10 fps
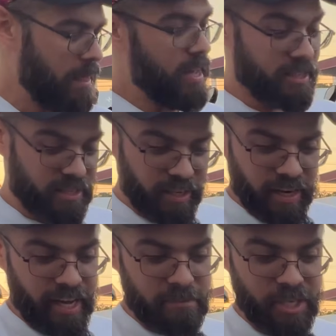that. Seat
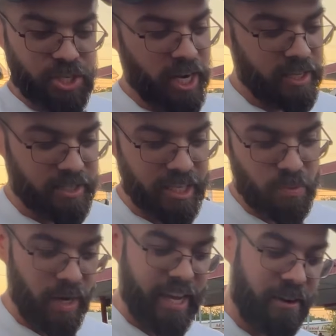has been changed. This
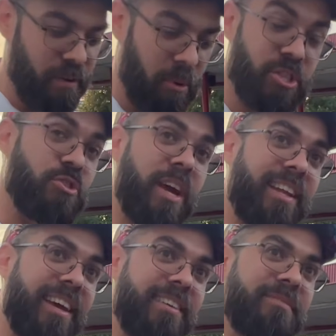one came from Australia.